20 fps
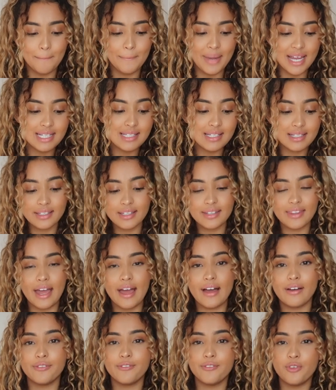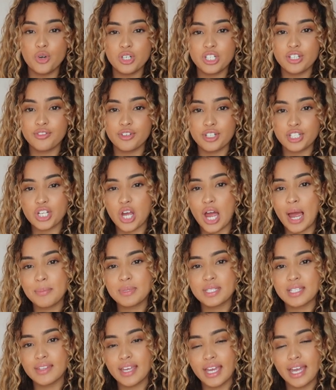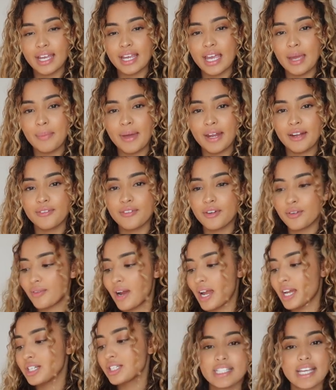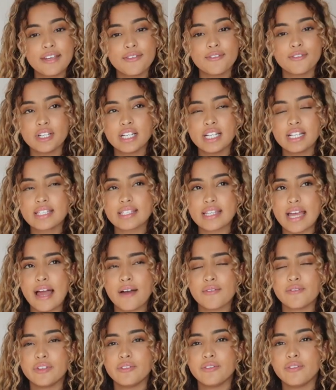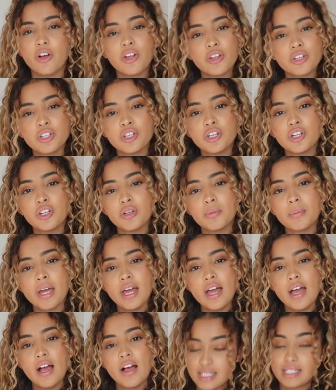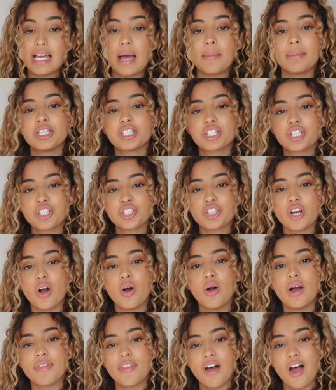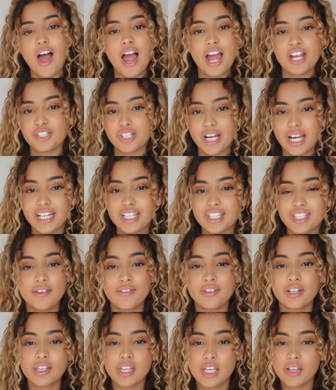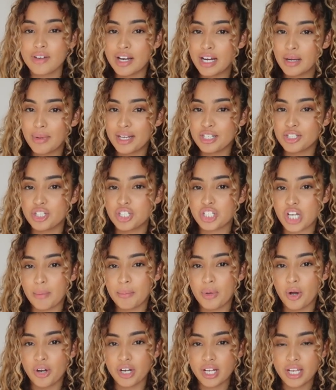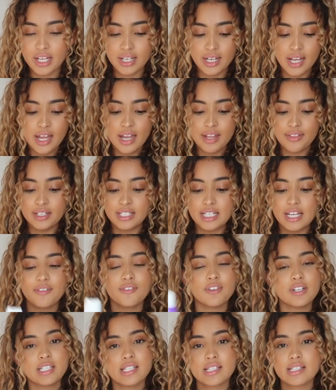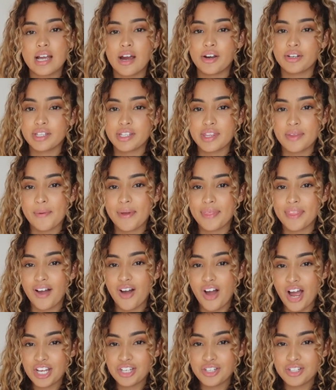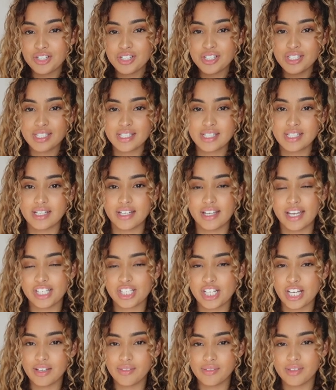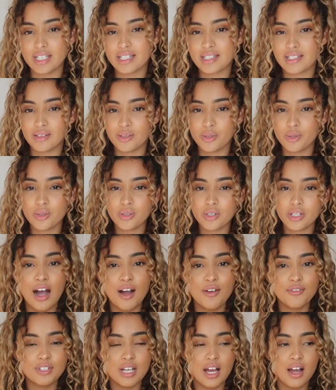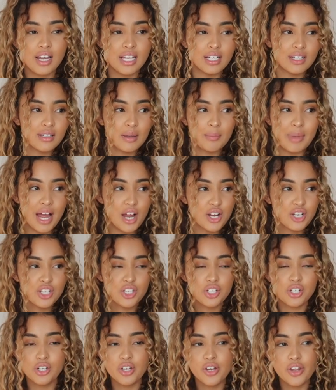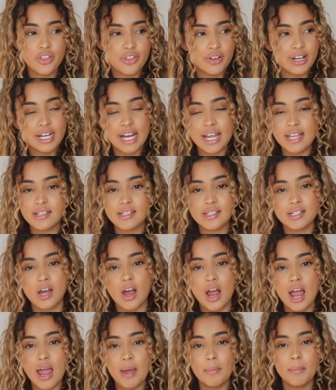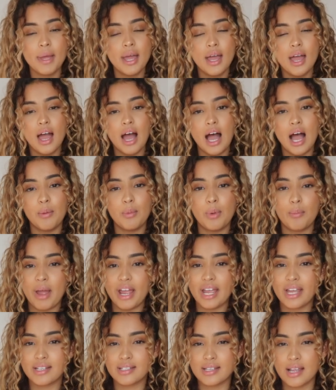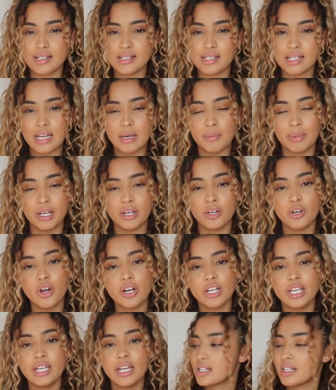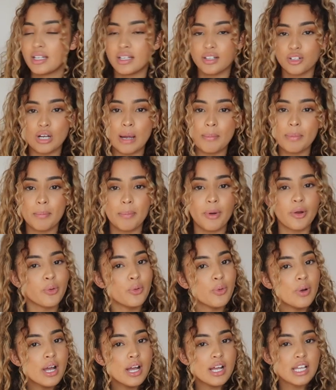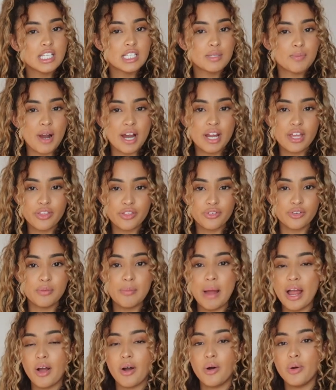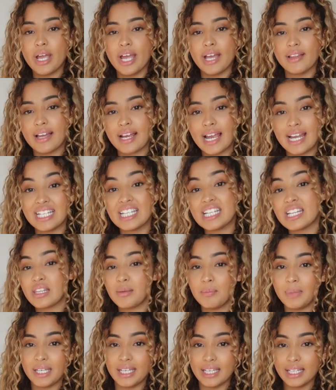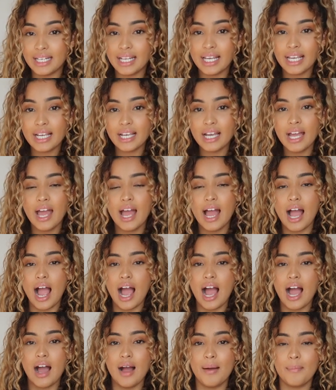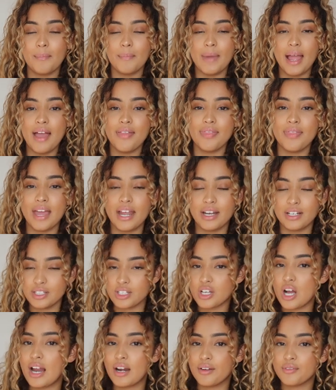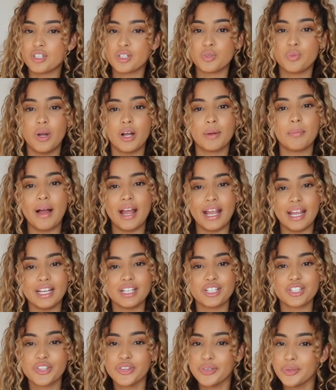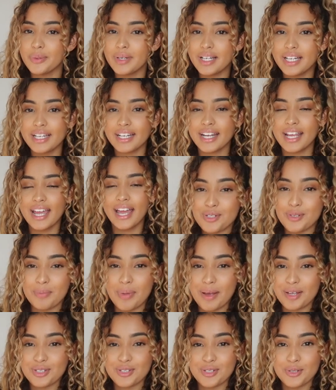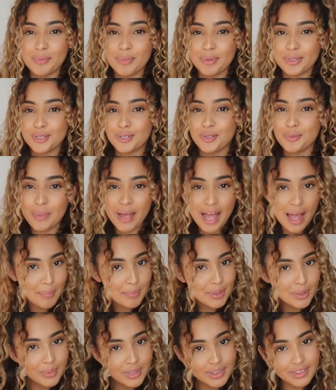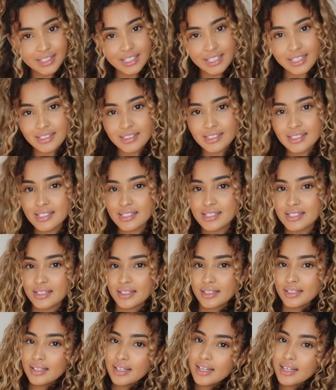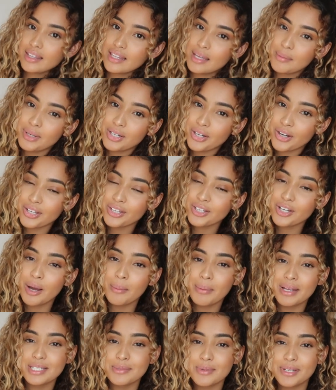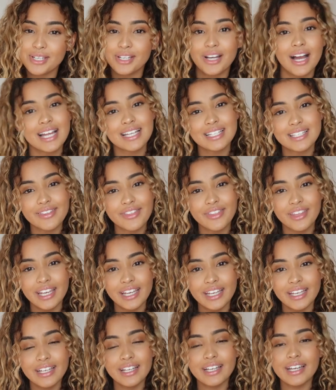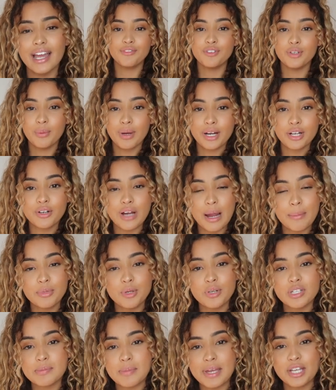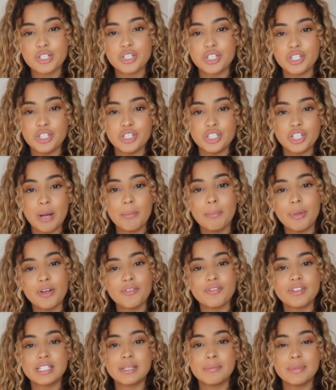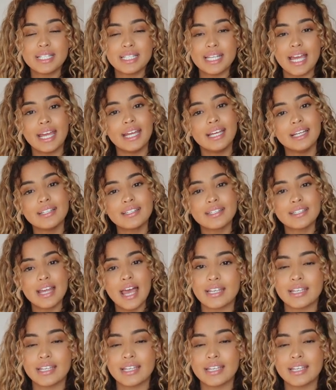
Basically, they have four different types in the hair care benefit range. Defrizz, they have the volume, damage control, and the hydrate. Definitely recommend you jump on it. The Defrizz is currently the one that I use to achieve this look. After, in about 2-3 days time, when my hair starts to get a bit knotty, I'm gonna grab the bottle, spray it through my whole hair like I did at the beginning, and then kind of just work my hands through it. Super, super, super happy with this. Let me know in the comments what you guys think. If you want to grab yours, make sure you jump over to Batiste.